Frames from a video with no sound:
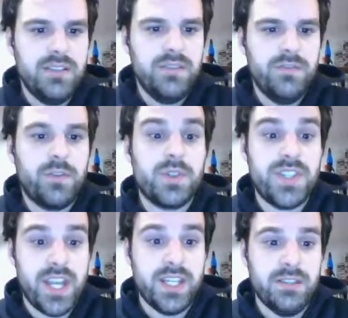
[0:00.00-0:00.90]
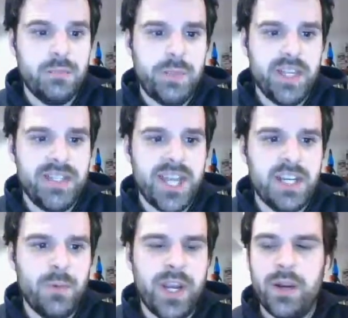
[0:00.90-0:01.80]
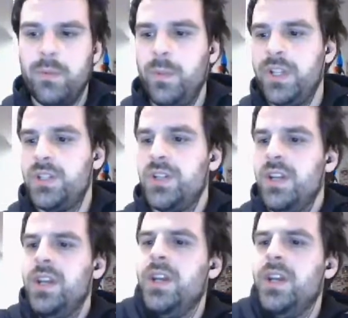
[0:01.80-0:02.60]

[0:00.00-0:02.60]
Forsaken by Danny Ware, which,